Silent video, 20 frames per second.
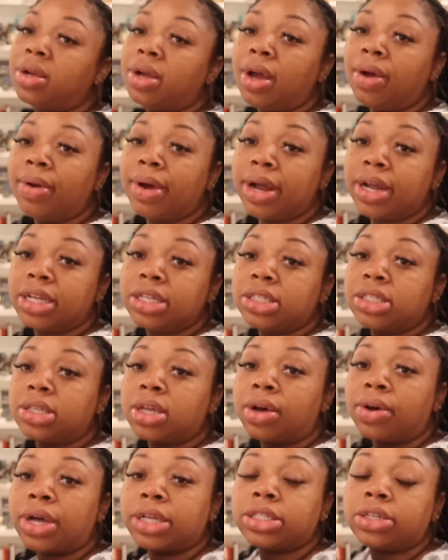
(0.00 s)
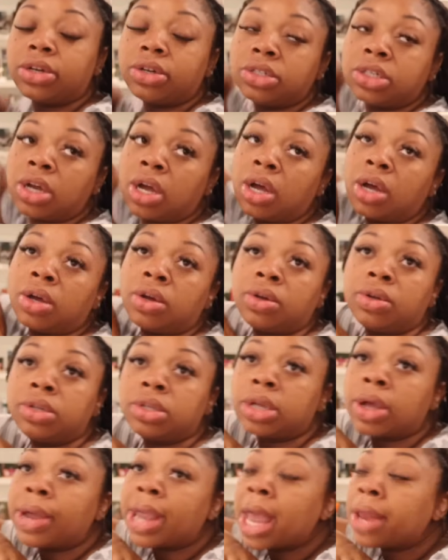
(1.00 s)
All right, so I told y'all,
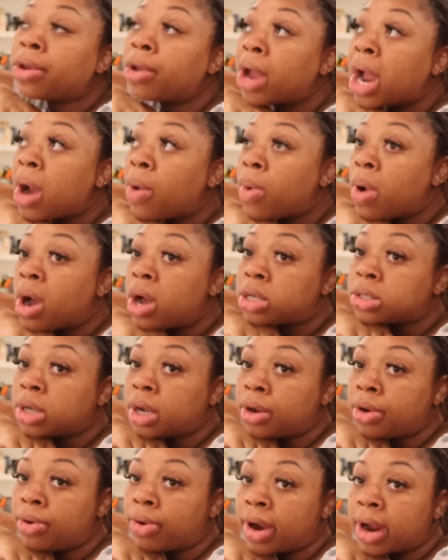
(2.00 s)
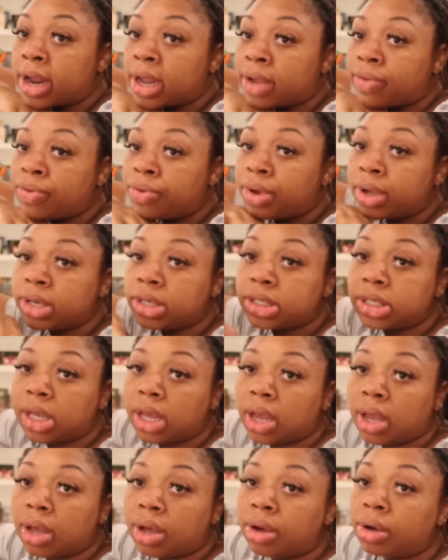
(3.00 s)
y'all know our walls are gray. If you can
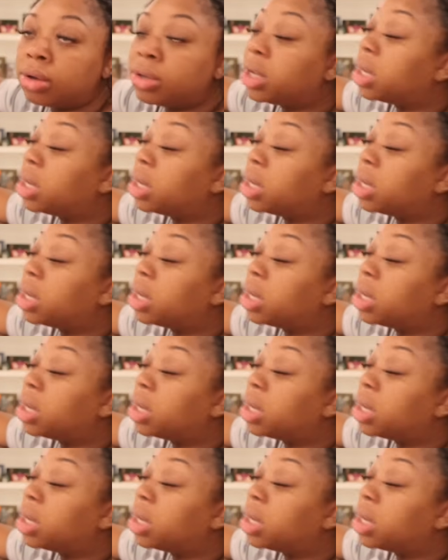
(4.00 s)
tell,